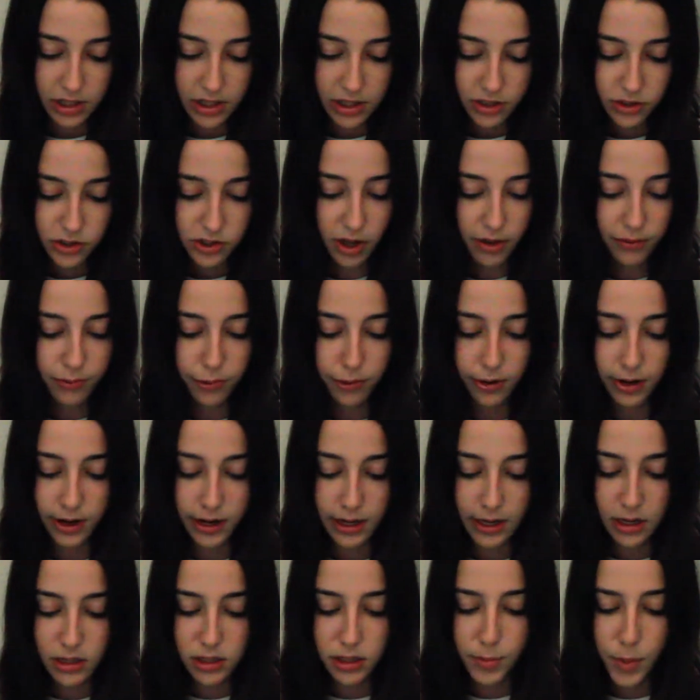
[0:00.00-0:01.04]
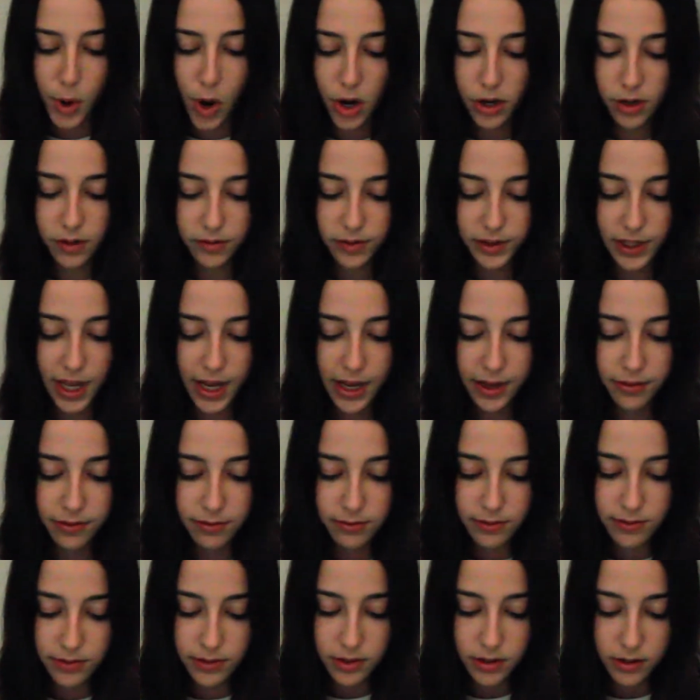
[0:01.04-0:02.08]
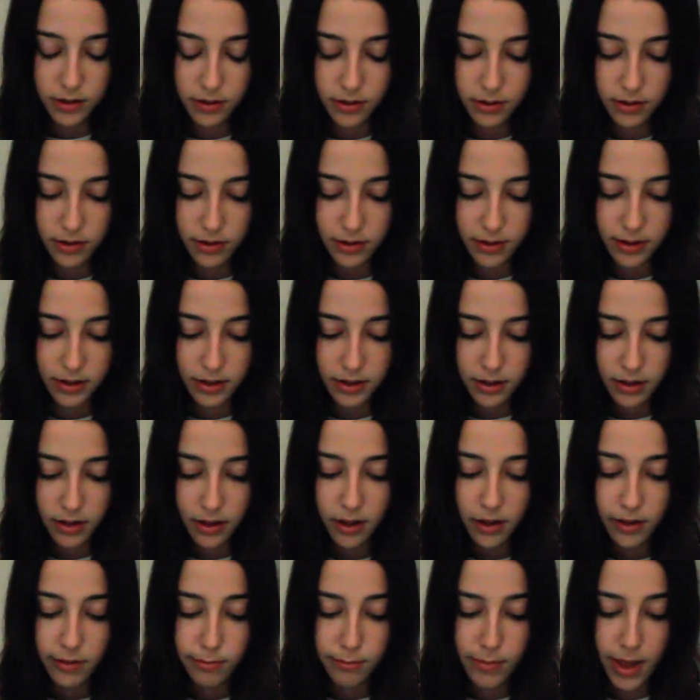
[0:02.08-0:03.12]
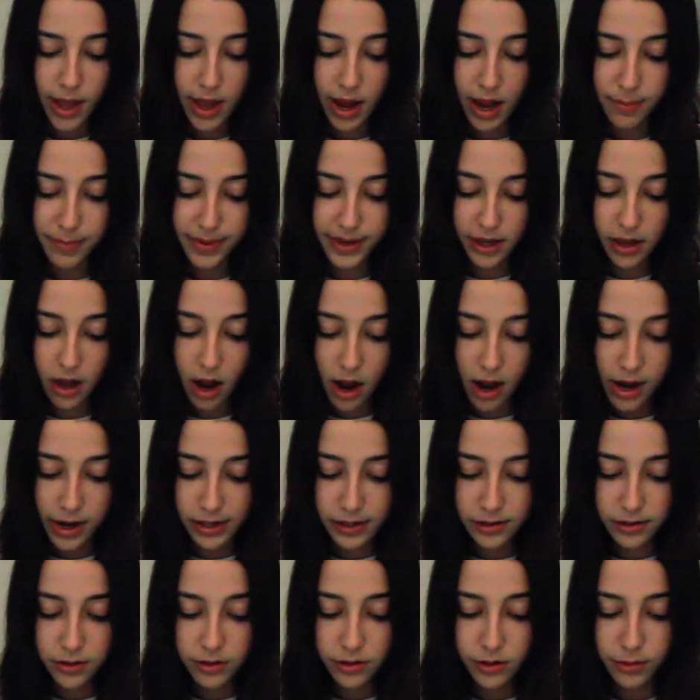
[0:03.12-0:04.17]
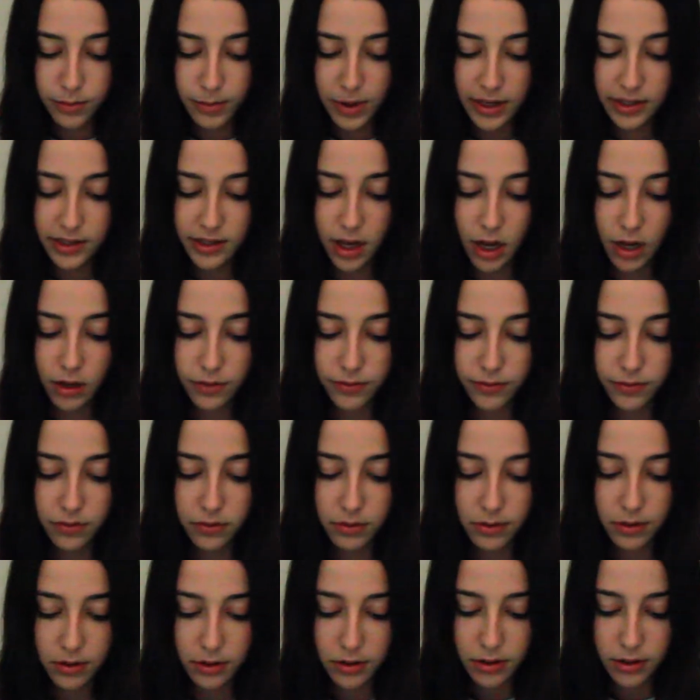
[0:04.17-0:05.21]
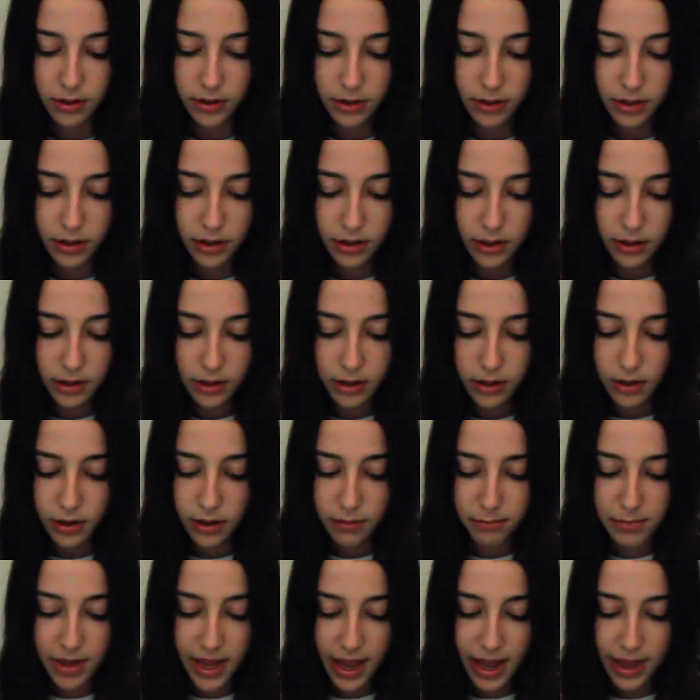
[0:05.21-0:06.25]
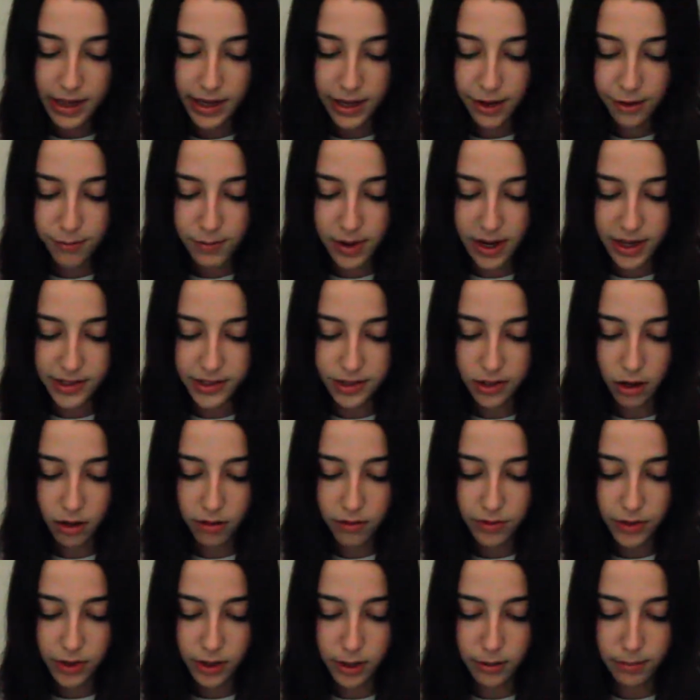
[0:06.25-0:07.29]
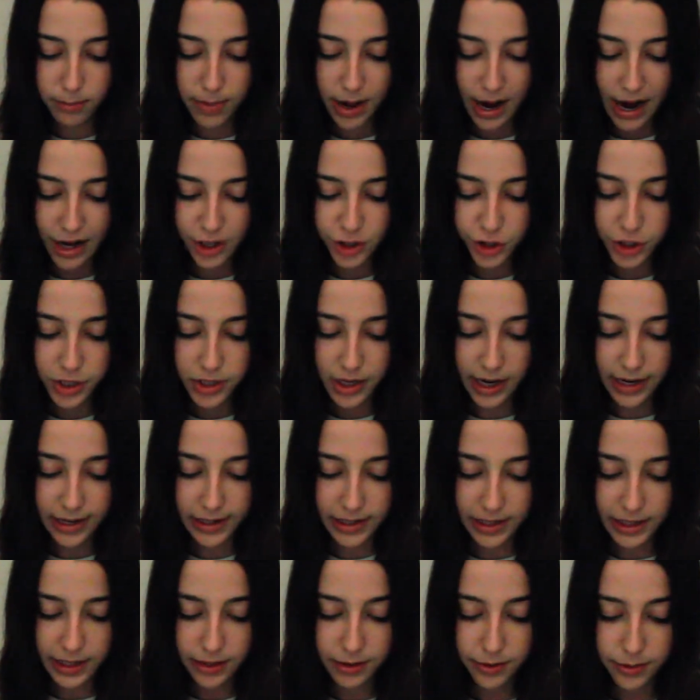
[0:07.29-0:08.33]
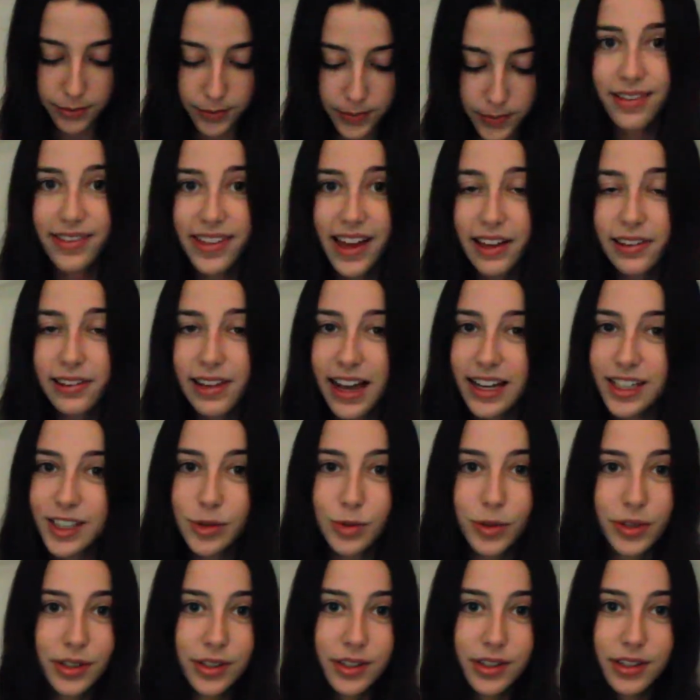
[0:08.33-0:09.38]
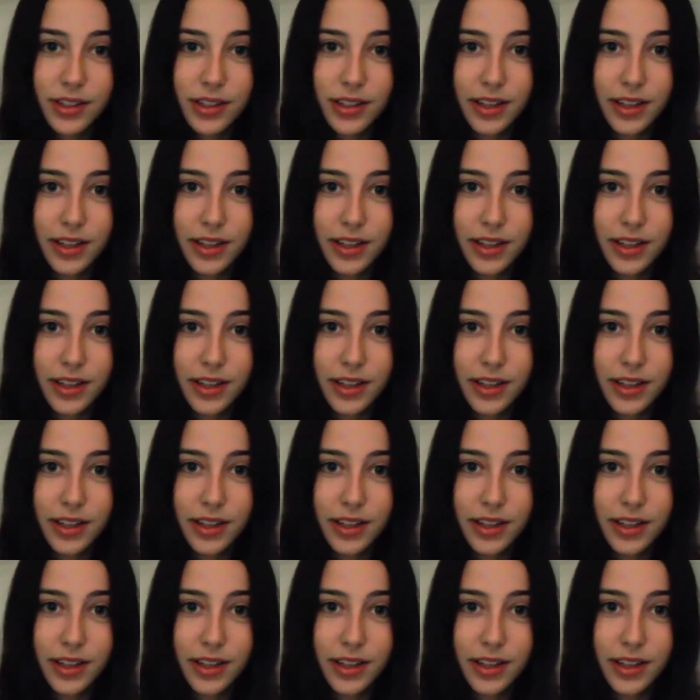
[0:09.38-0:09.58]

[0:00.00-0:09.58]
suffering is a part of life. May I be kind to myself. May I give myself the compassion I need. That last one